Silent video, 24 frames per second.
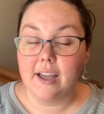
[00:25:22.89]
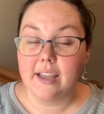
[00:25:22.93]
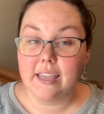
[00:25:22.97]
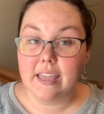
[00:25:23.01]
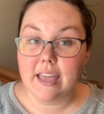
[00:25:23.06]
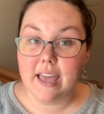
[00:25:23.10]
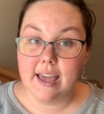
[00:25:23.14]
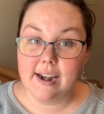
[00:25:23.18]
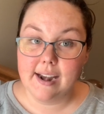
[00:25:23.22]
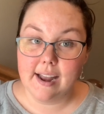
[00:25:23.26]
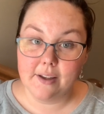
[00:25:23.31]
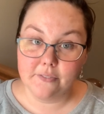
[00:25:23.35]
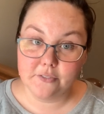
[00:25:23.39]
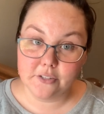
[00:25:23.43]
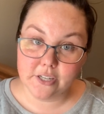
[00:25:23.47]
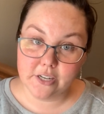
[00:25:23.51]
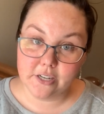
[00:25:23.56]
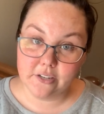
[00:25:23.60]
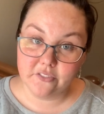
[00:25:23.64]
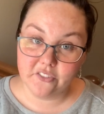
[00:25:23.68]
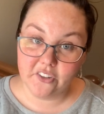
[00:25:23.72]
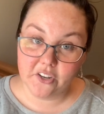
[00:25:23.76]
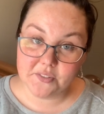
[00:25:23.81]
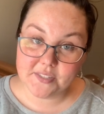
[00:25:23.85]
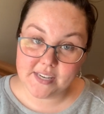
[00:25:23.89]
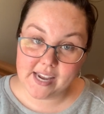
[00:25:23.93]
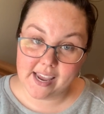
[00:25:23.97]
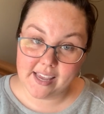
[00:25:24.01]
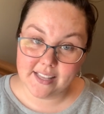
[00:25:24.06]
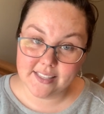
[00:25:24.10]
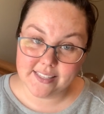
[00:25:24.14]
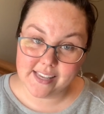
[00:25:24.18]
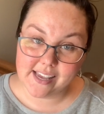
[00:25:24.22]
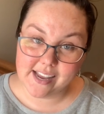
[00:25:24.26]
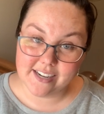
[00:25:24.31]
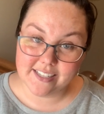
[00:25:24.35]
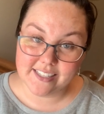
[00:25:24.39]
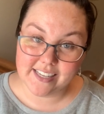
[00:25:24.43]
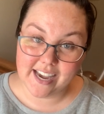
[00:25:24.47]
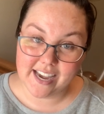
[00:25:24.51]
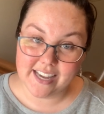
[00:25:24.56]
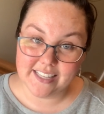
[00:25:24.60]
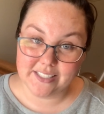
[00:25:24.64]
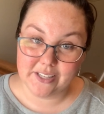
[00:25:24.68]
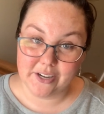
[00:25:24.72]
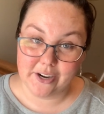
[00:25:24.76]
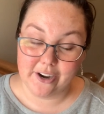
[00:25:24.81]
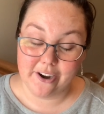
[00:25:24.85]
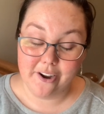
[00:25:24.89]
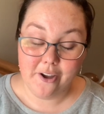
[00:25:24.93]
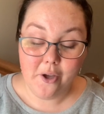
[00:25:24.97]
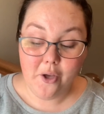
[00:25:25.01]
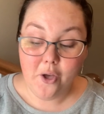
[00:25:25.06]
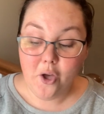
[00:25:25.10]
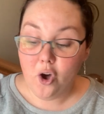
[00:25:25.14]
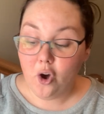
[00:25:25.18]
Again, after you've used hand sanitizer.